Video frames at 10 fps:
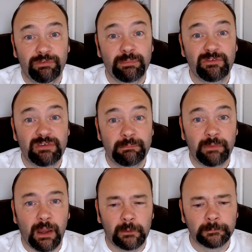from the
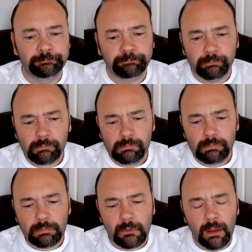Simcoe.
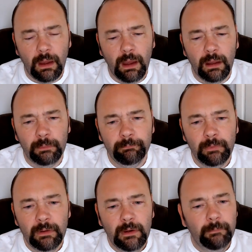
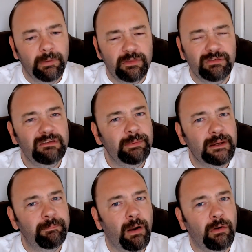But there is a bit
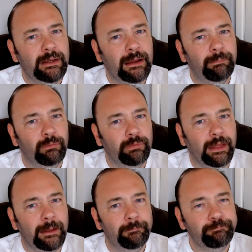of pineapple
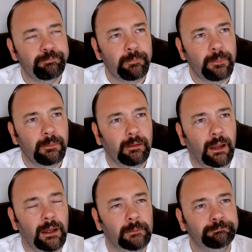there.
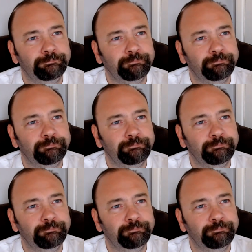But